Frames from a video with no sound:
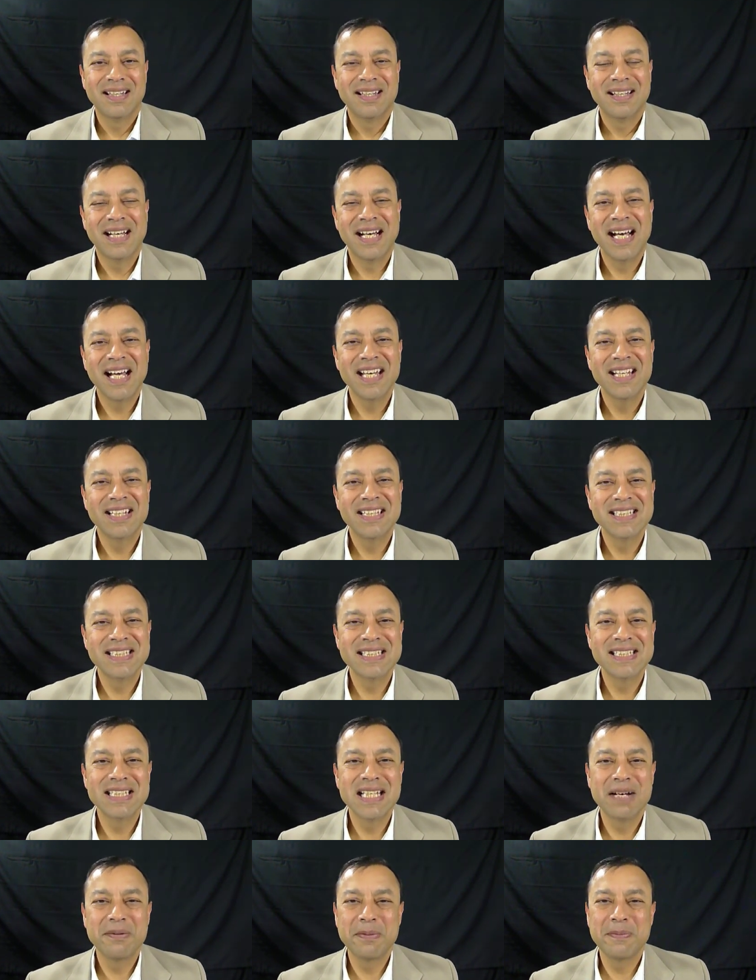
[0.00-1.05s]
Hi, this
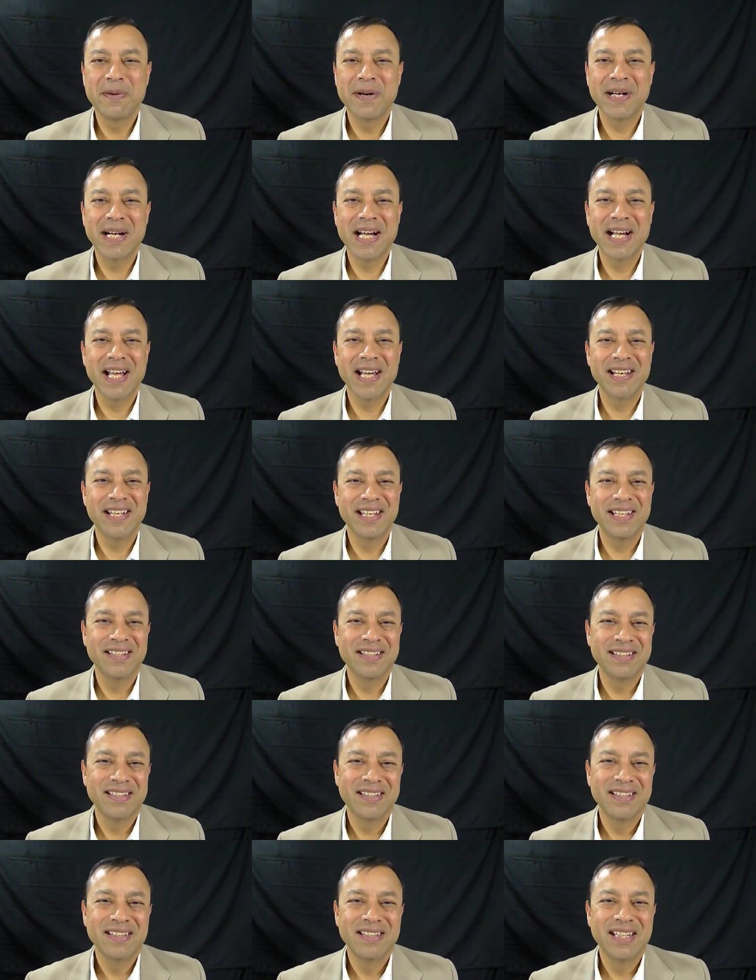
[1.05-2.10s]
is Naba Barkakati.
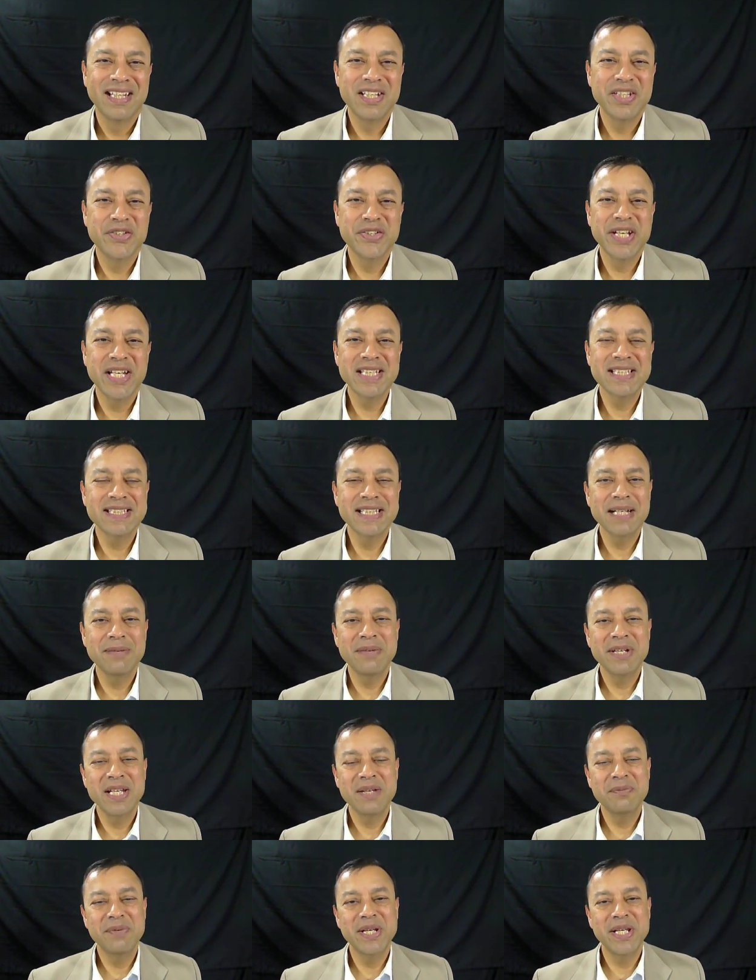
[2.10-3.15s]
In today's
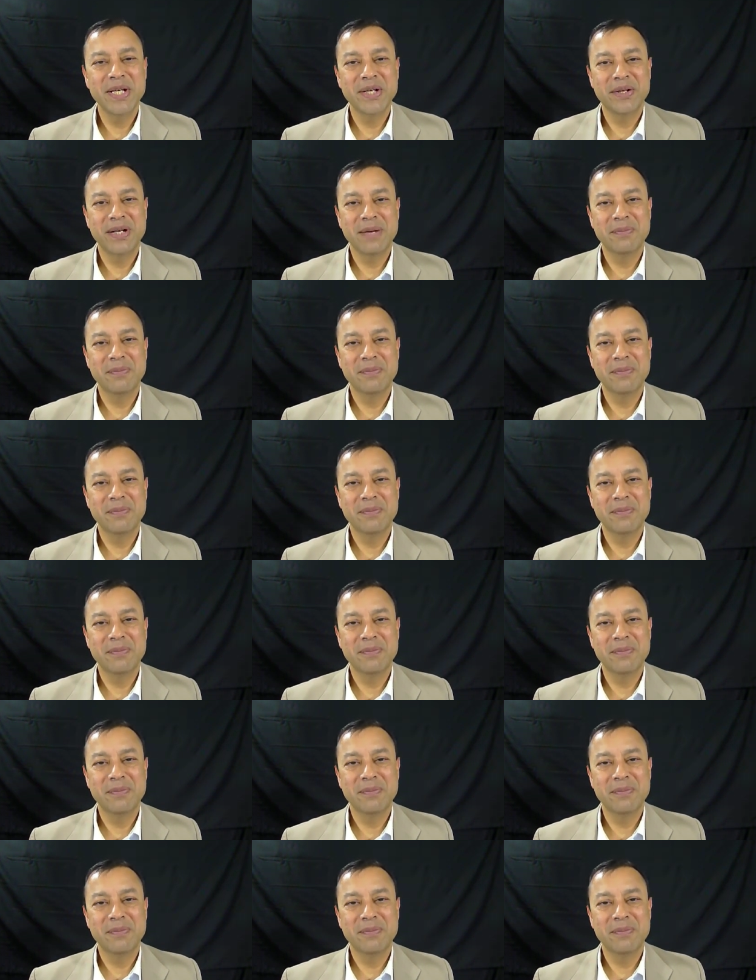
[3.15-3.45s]
3-minute video,